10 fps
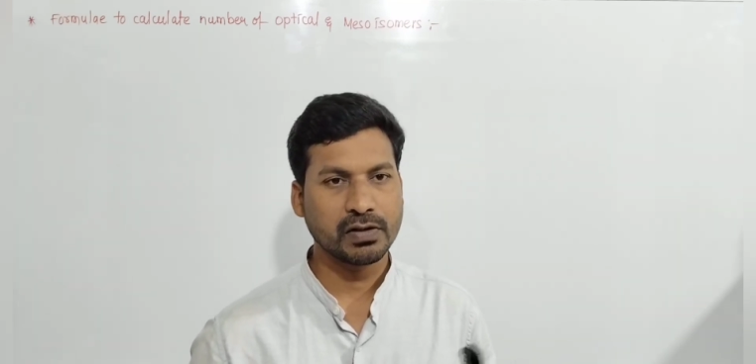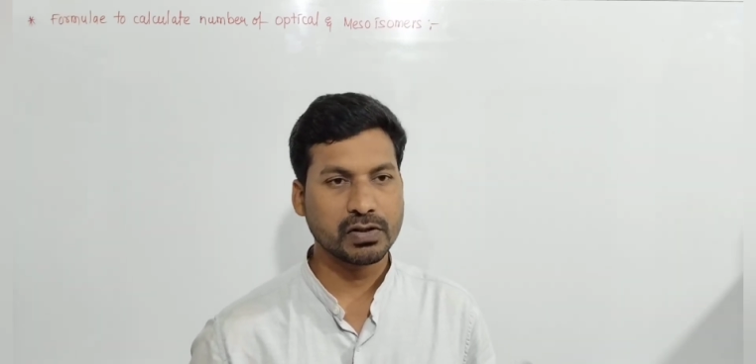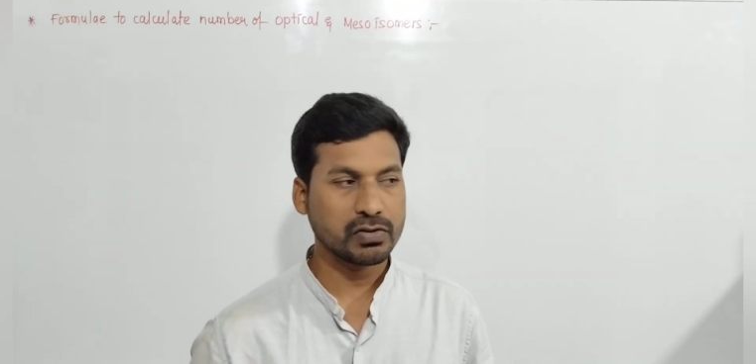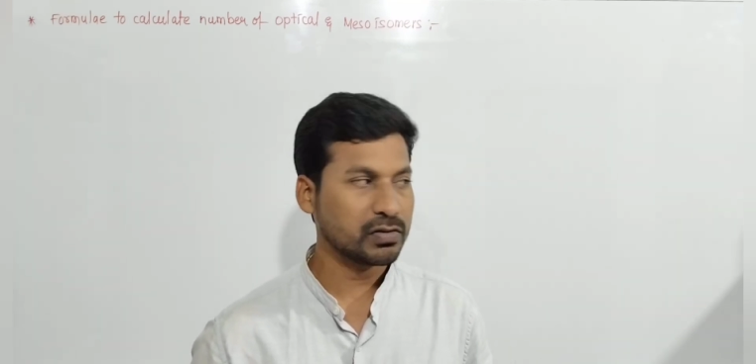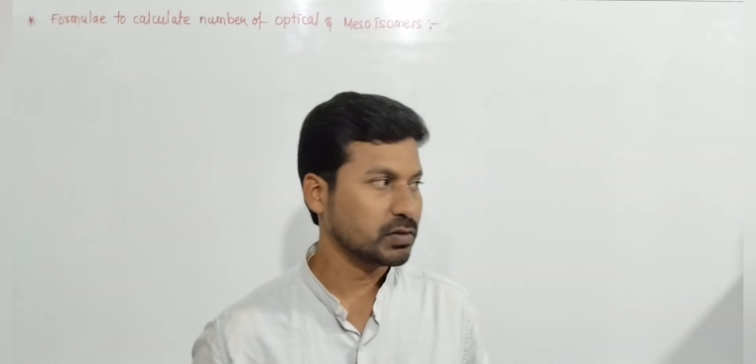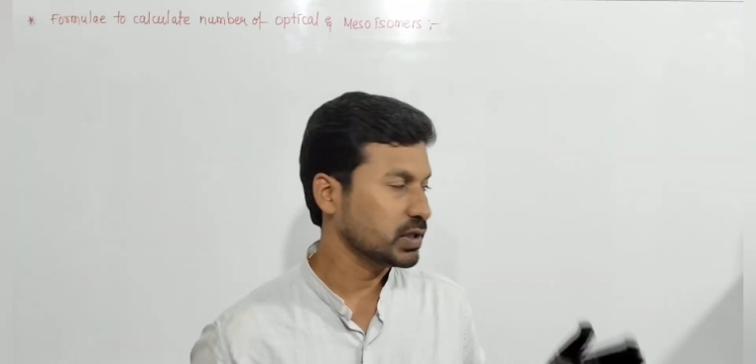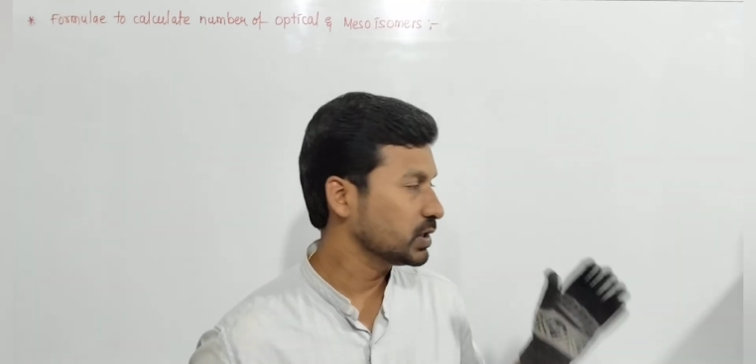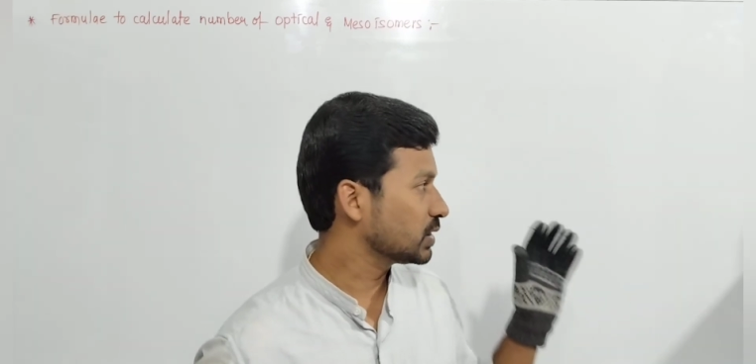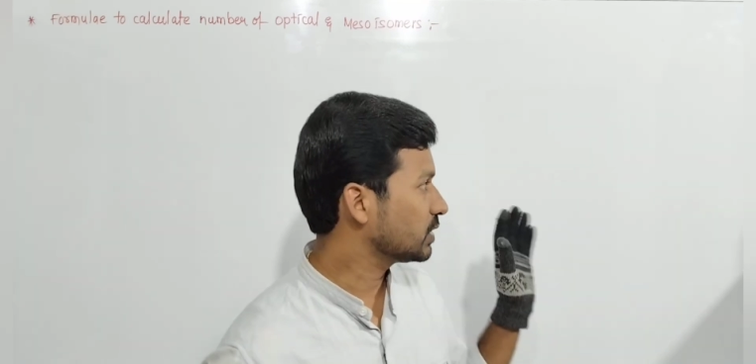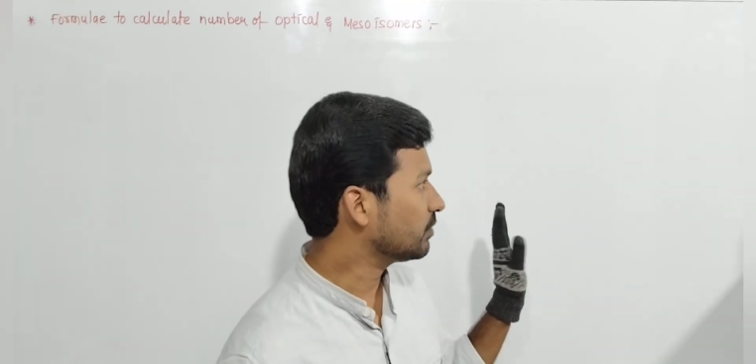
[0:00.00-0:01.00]
So in
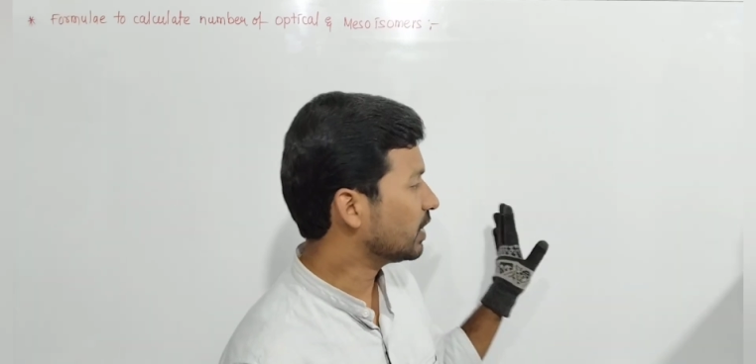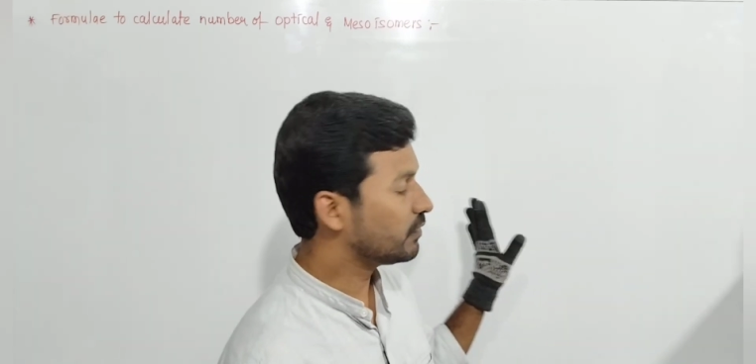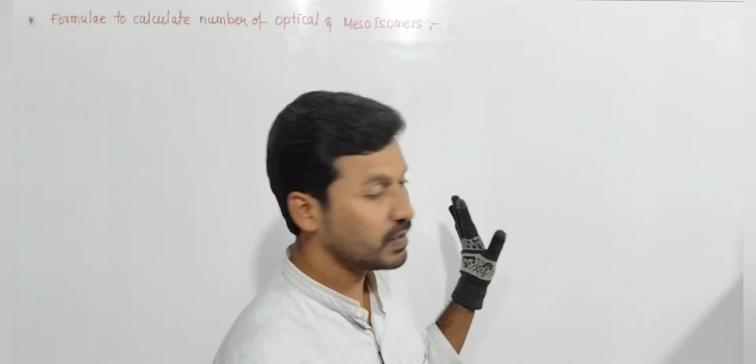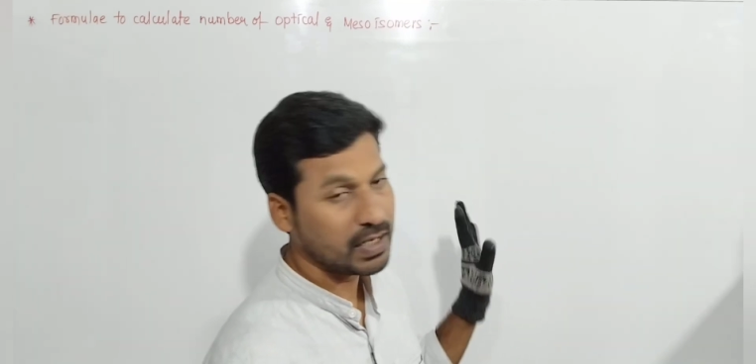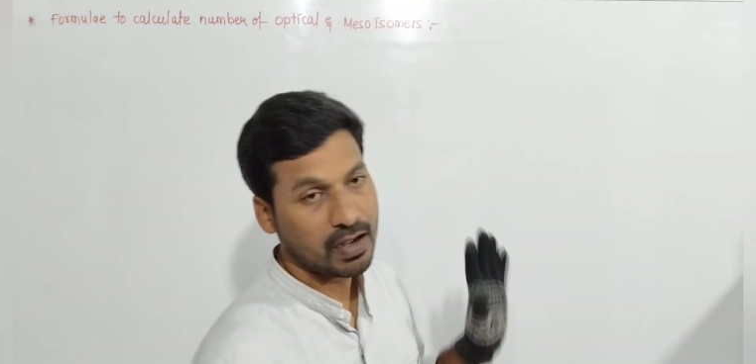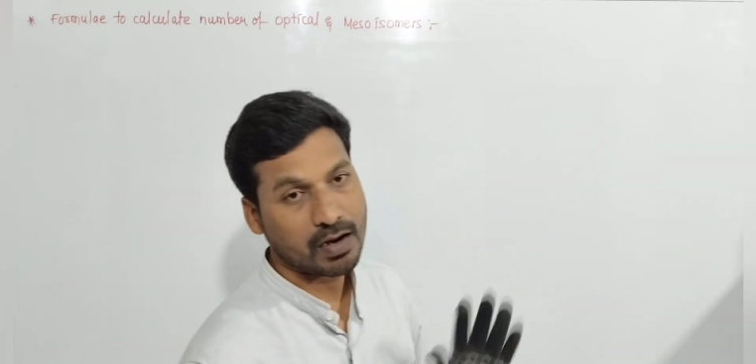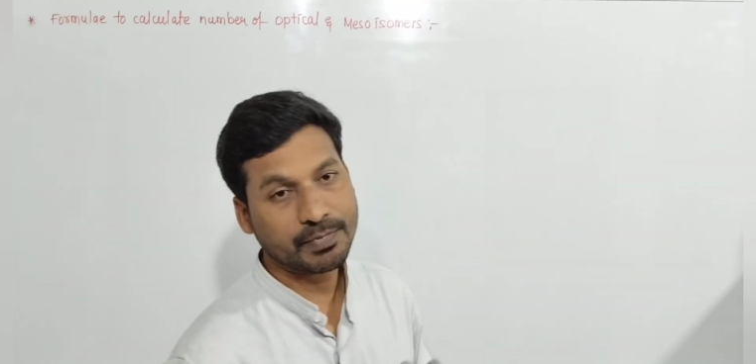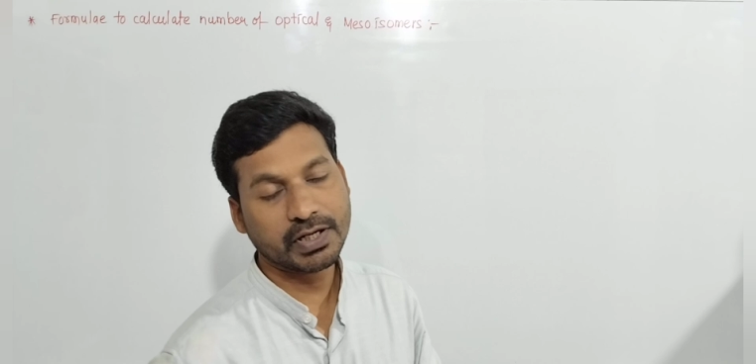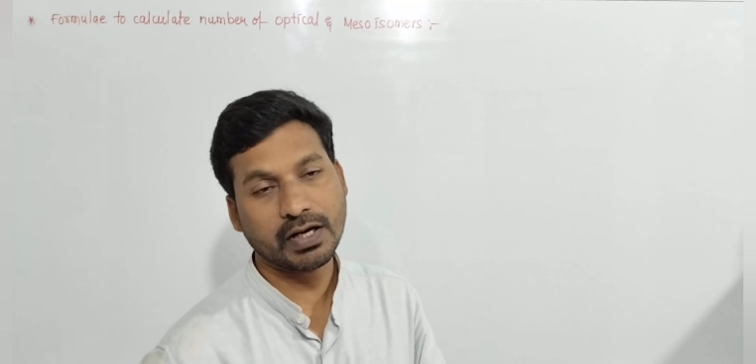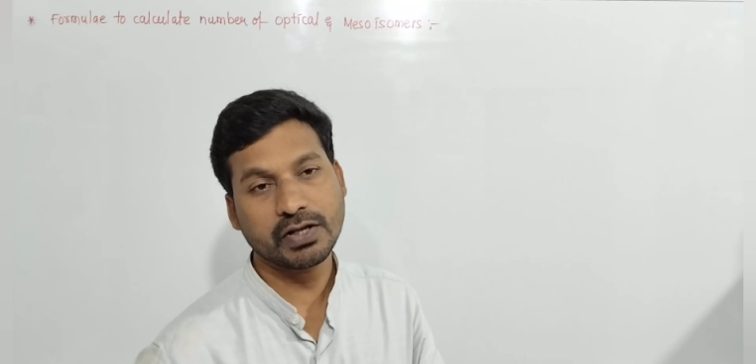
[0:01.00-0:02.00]
the similar way,
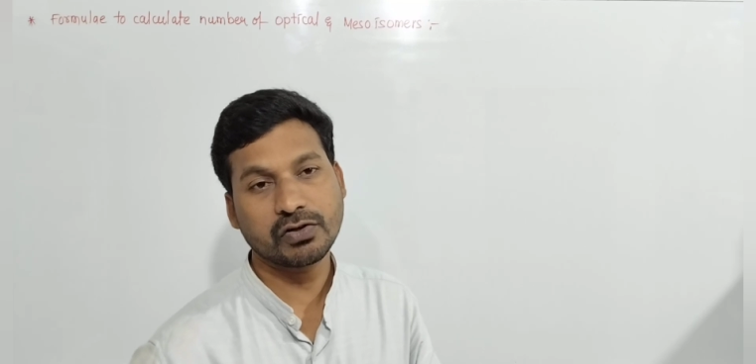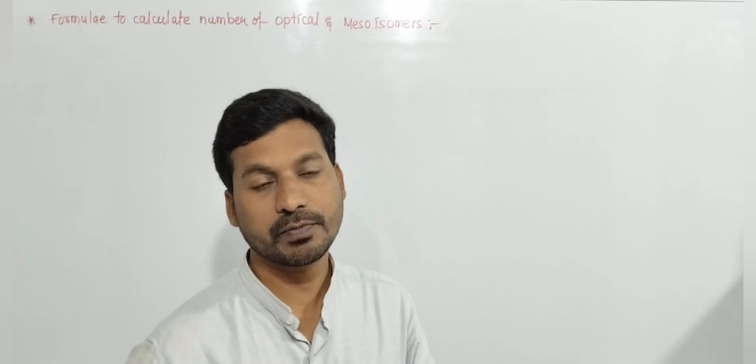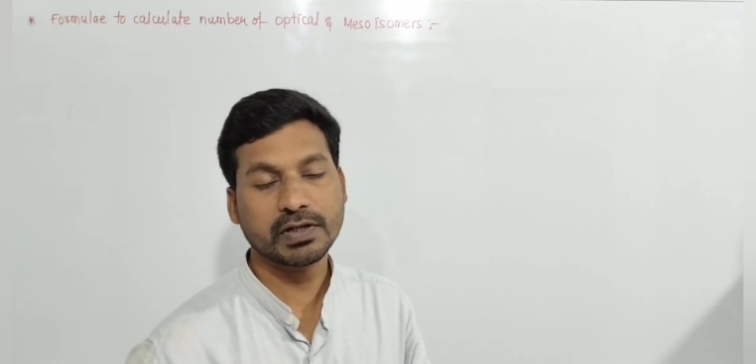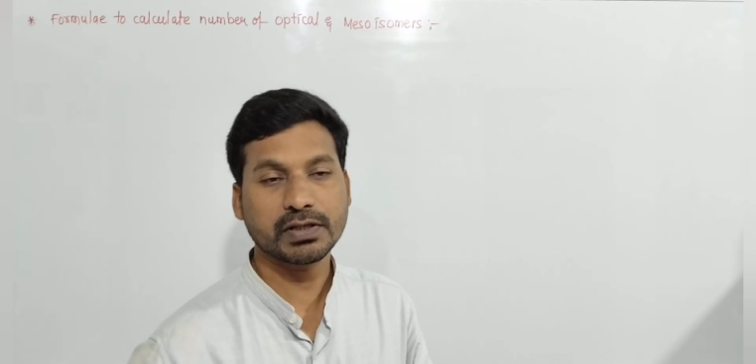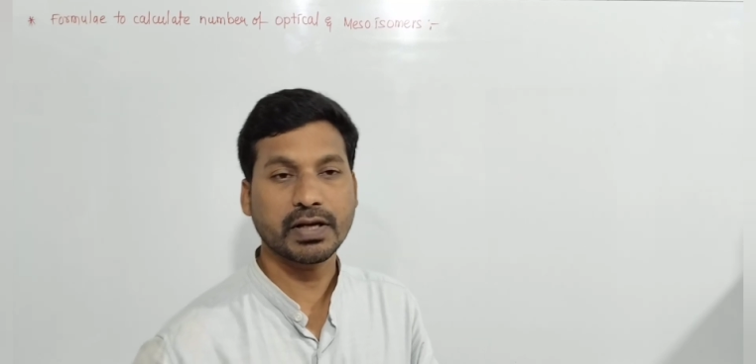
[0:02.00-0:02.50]
optical isomers